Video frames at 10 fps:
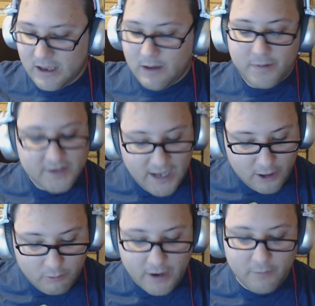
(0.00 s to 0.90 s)
but not
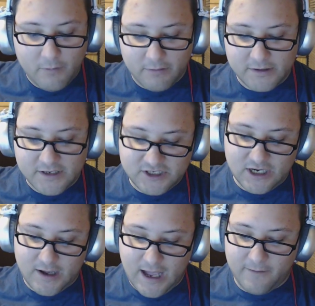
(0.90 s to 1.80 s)
quite willing to
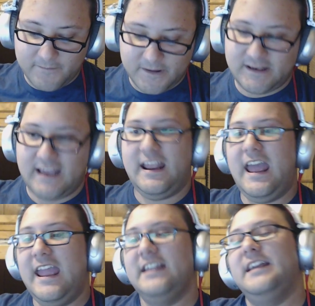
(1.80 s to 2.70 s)
shell out for the
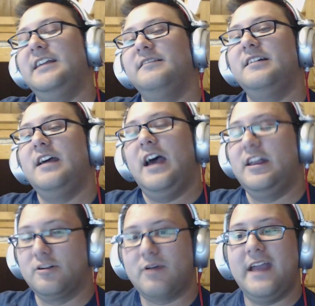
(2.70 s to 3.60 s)
1080. And you're right.